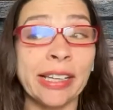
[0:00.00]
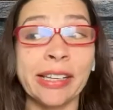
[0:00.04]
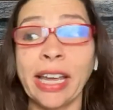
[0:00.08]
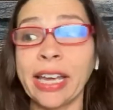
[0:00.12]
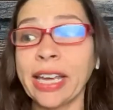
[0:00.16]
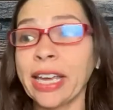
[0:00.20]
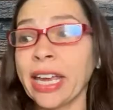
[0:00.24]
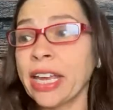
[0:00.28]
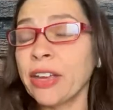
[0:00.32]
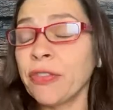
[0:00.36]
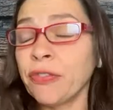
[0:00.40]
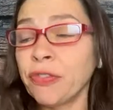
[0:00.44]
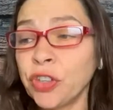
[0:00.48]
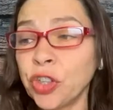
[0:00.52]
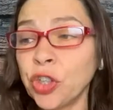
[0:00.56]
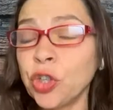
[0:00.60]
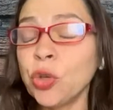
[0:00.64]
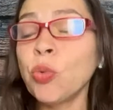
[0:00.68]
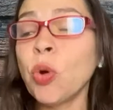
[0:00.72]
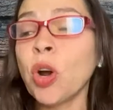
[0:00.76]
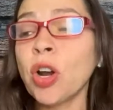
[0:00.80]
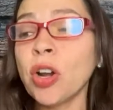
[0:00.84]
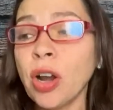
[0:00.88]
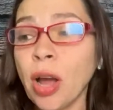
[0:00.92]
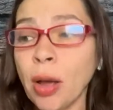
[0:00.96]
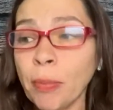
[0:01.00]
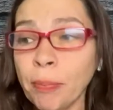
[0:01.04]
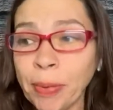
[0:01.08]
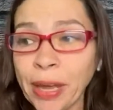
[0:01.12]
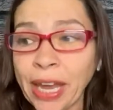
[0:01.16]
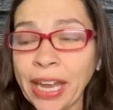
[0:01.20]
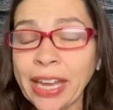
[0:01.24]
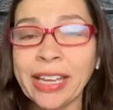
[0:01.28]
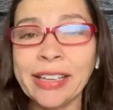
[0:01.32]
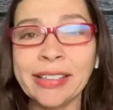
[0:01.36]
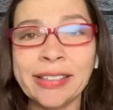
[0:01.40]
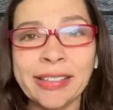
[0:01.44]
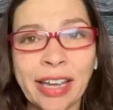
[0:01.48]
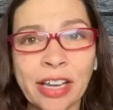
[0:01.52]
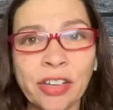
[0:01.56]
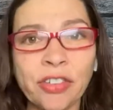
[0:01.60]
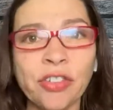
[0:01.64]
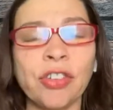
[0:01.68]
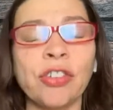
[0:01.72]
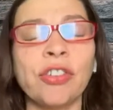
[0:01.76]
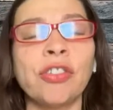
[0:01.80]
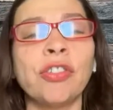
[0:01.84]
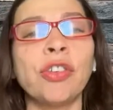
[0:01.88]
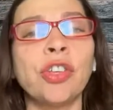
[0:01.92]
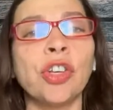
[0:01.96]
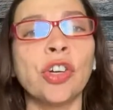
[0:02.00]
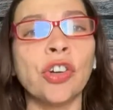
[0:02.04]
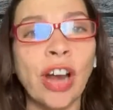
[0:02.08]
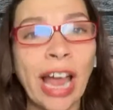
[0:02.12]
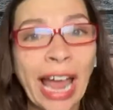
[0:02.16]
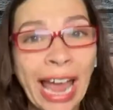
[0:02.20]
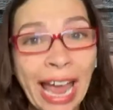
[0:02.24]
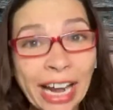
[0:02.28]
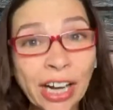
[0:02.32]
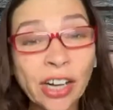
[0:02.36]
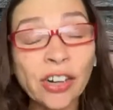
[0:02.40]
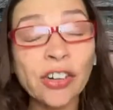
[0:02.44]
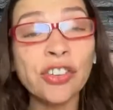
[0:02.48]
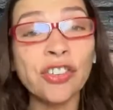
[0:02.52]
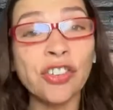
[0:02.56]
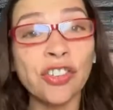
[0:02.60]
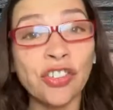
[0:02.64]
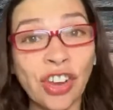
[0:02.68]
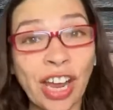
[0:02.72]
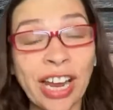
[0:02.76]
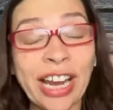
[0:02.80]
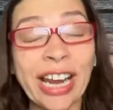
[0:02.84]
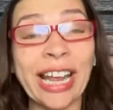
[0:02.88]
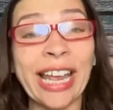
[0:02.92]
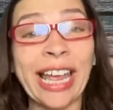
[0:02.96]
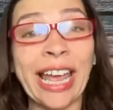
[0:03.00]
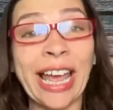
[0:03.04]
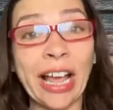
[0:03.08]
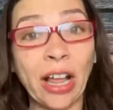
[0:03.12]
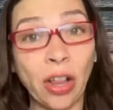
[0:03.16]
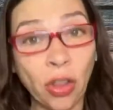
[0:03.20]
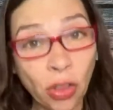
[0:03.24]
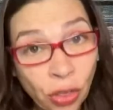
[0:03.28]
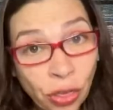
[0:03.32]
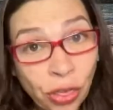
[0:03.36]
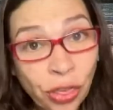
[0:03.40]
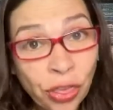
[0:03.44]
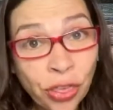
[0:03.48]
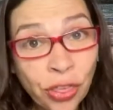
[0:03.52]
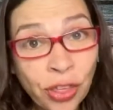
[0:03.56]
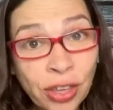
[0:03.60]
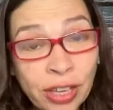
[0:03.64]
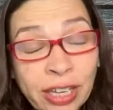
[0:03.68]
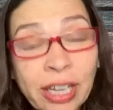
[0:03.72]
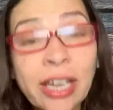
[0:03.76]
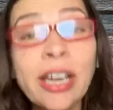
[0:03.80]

Like if you are not paying attention to your energetic health,